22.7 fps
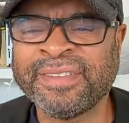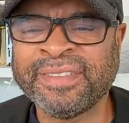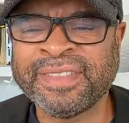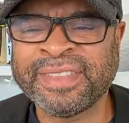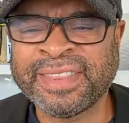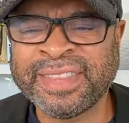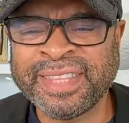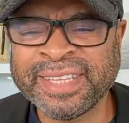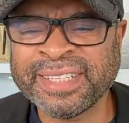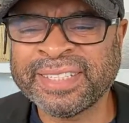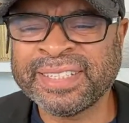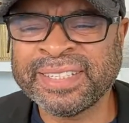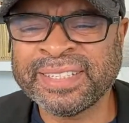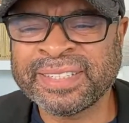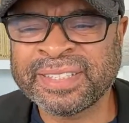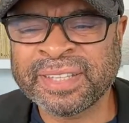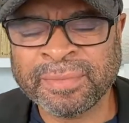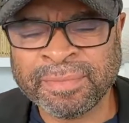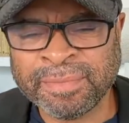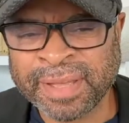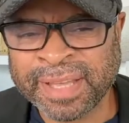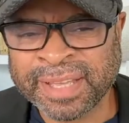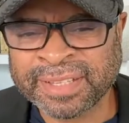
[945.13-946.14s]
This is the
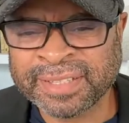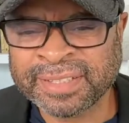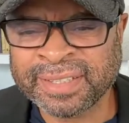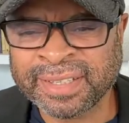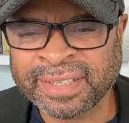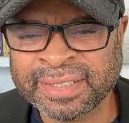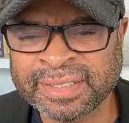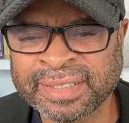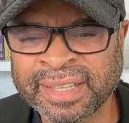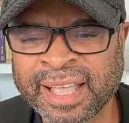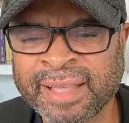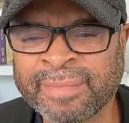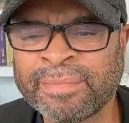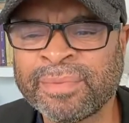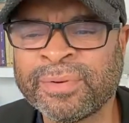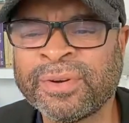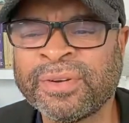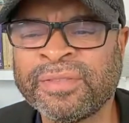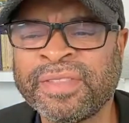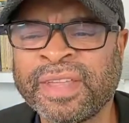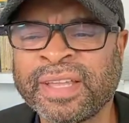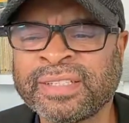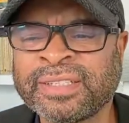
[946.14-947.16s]
best example
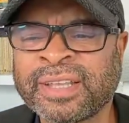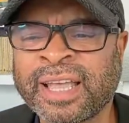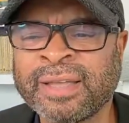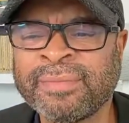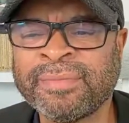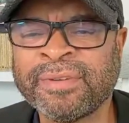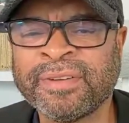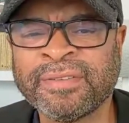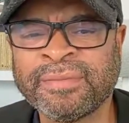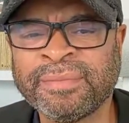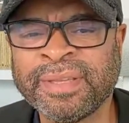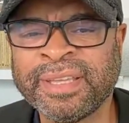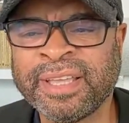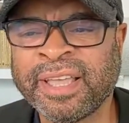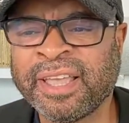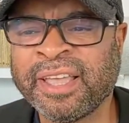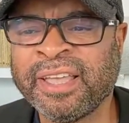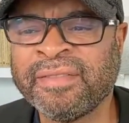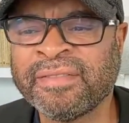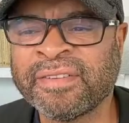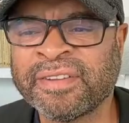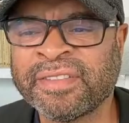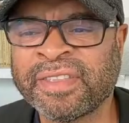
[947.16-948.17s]
of that type of
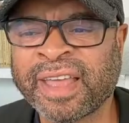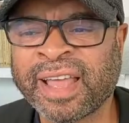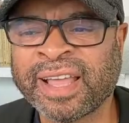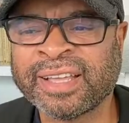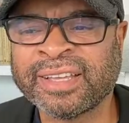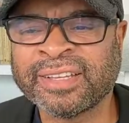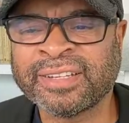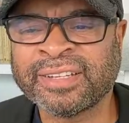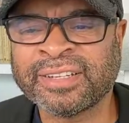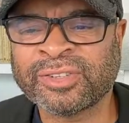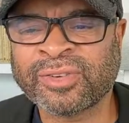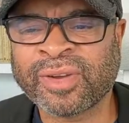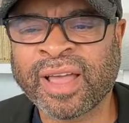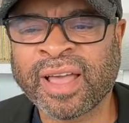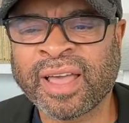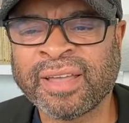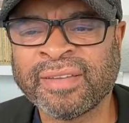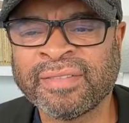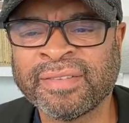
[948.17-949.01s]
behavior that I can describe.